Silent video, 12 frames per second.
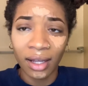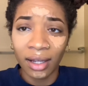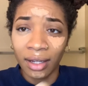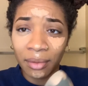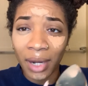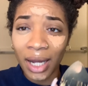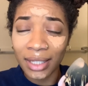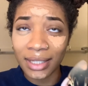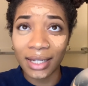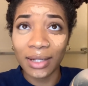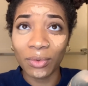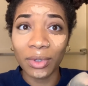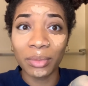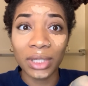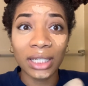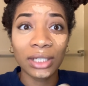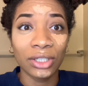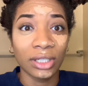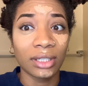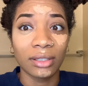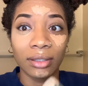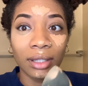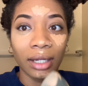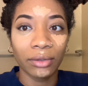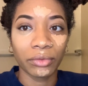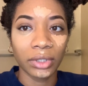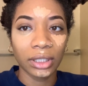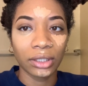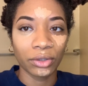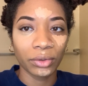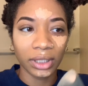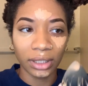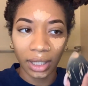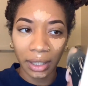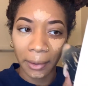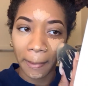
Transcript: my tip would be just to like really do it. Like,